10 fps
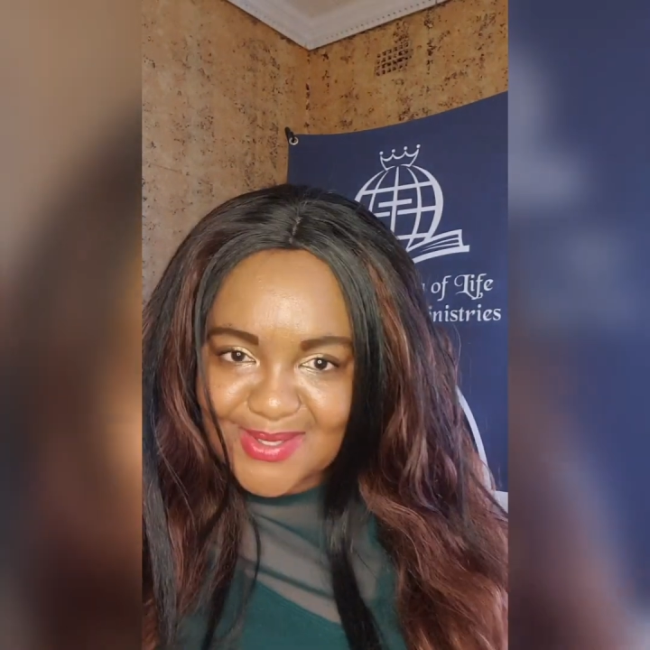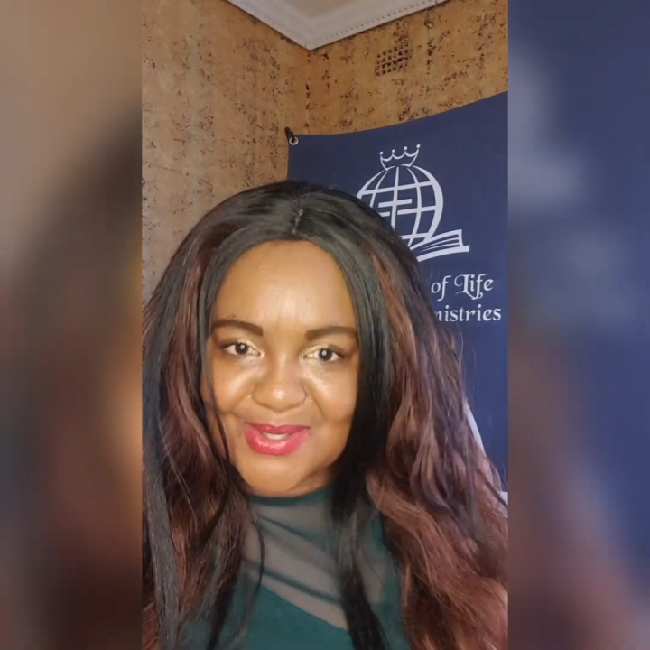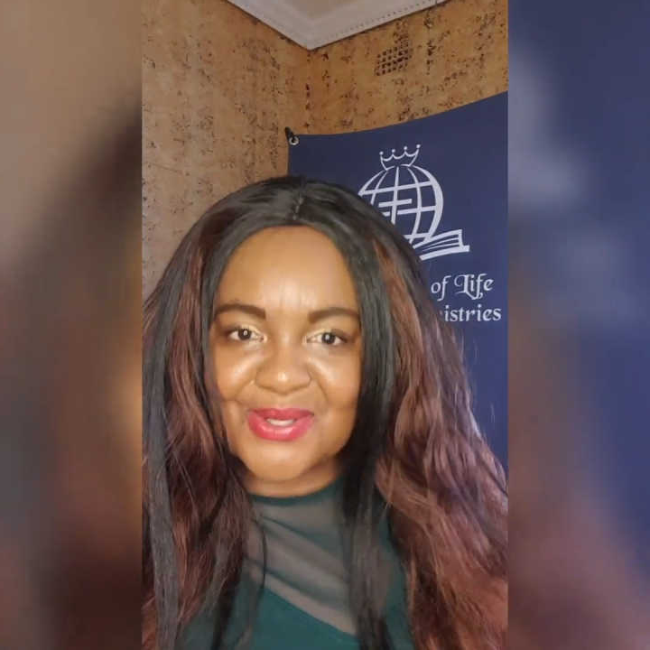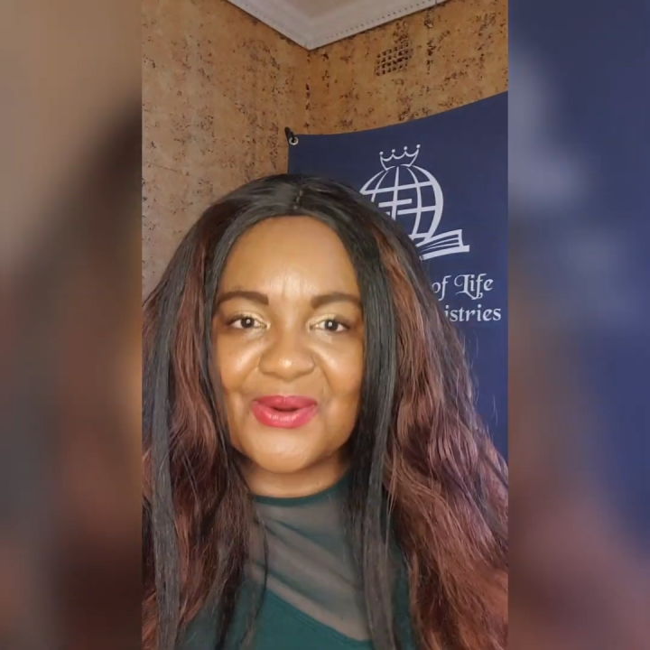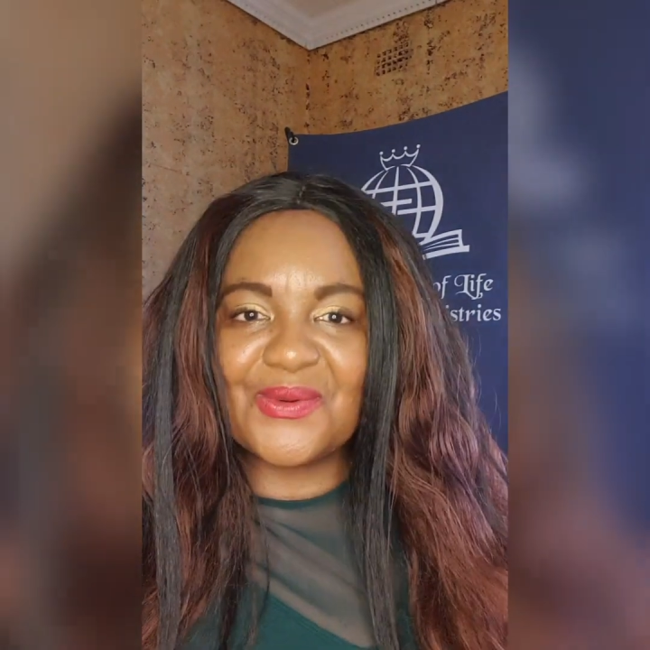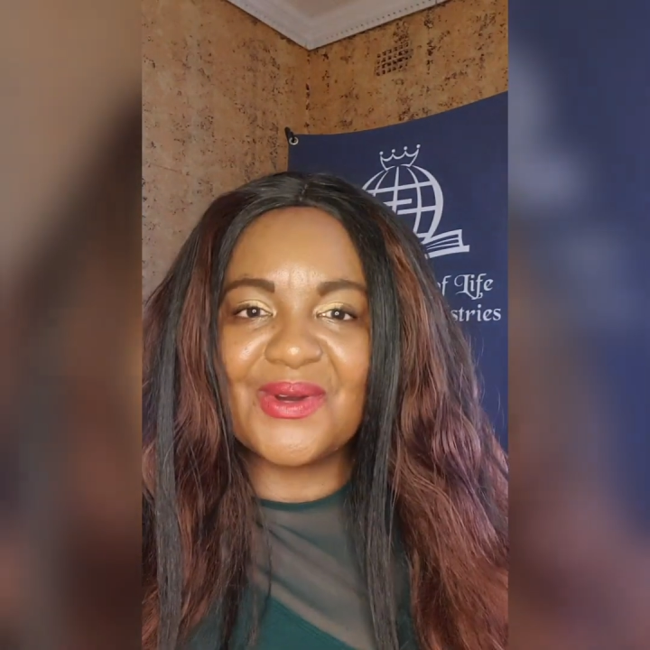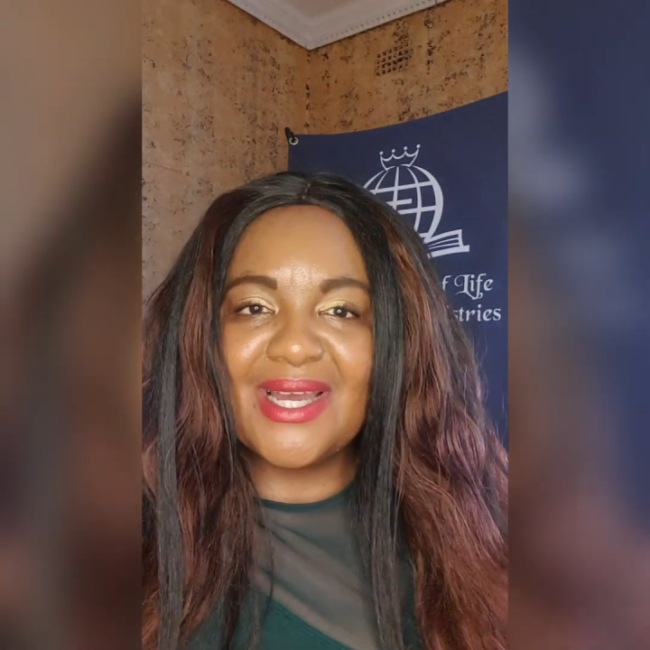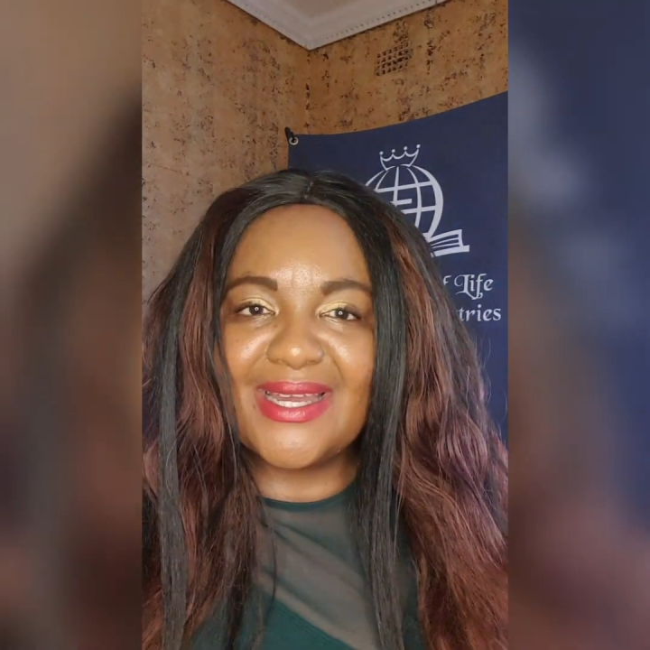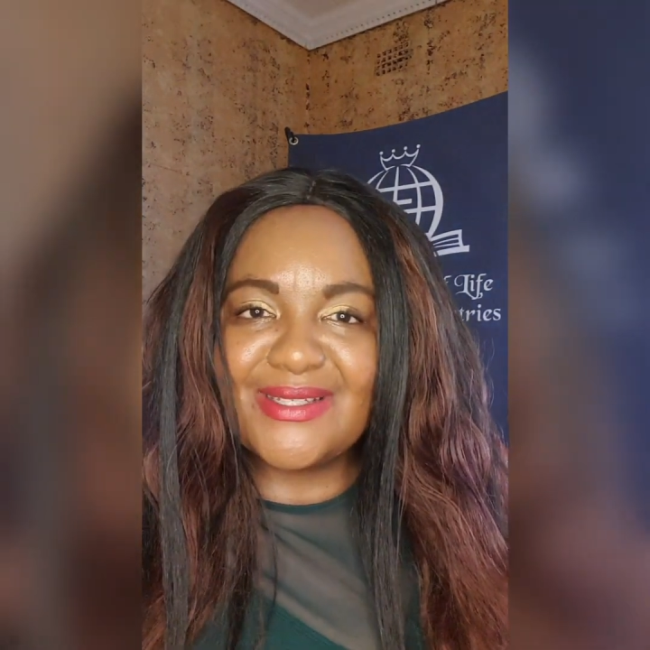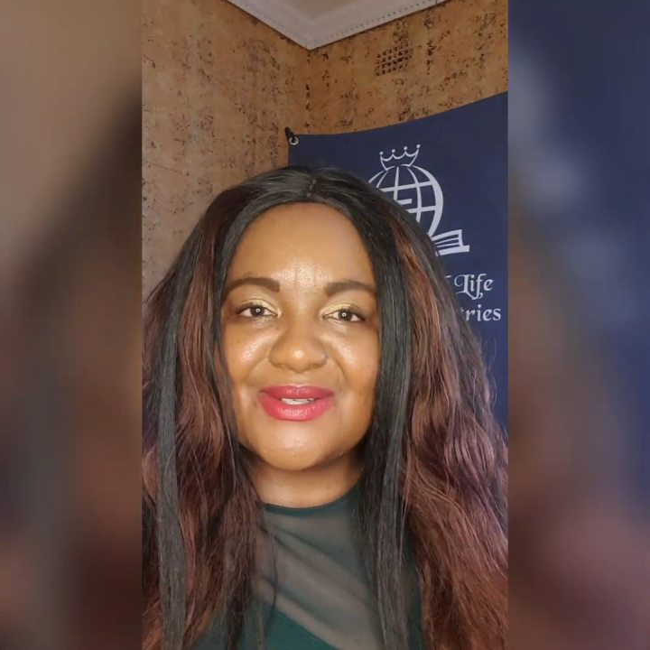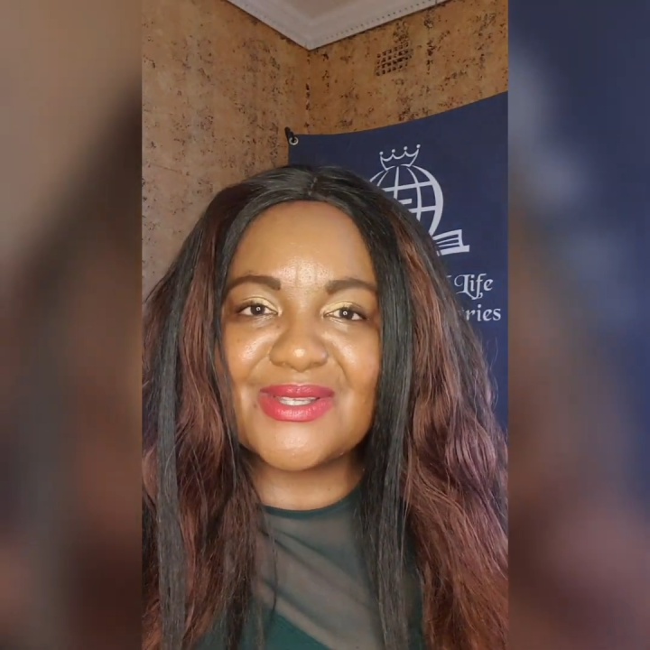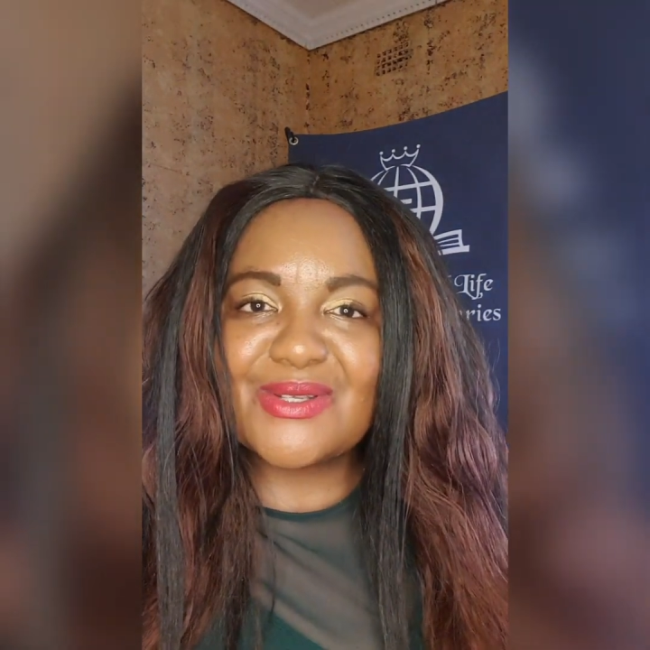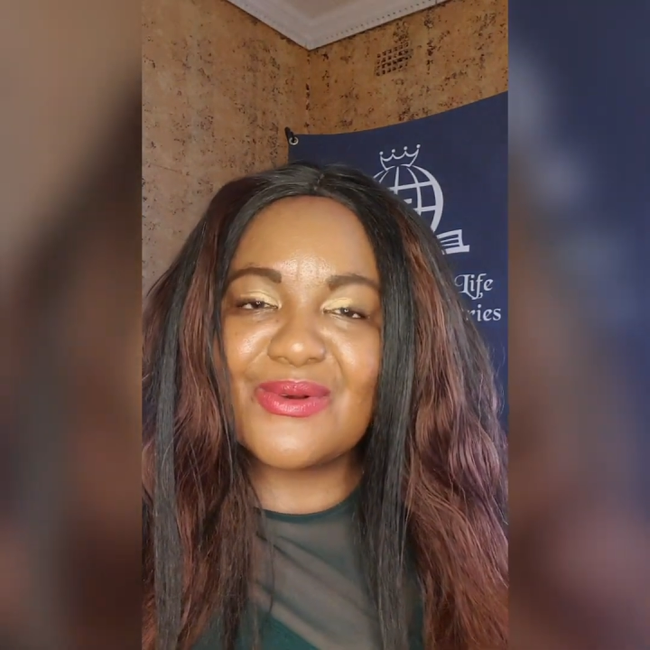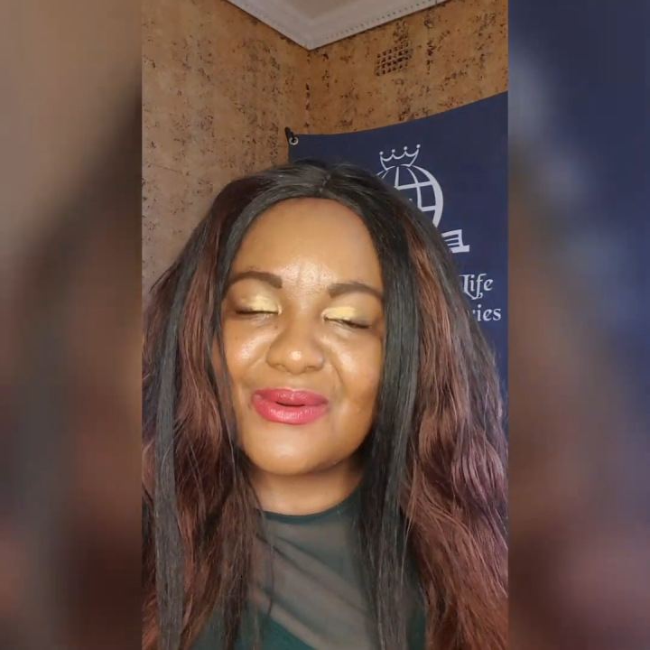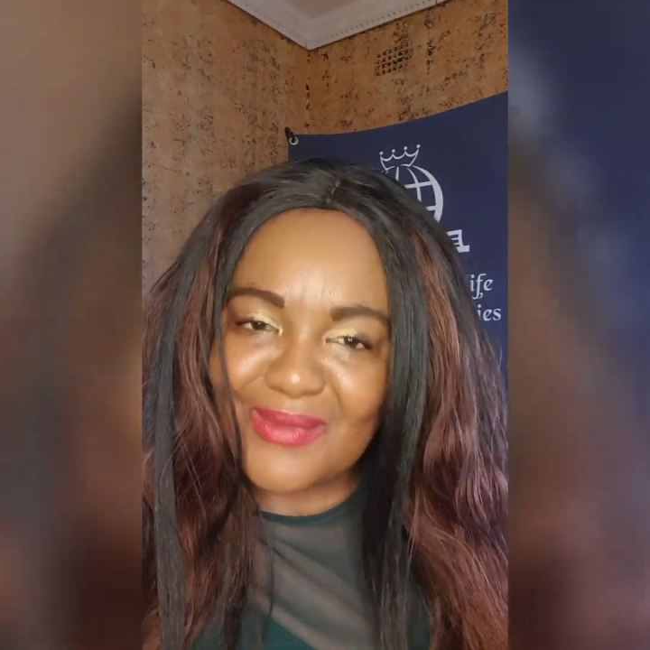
sow into this word.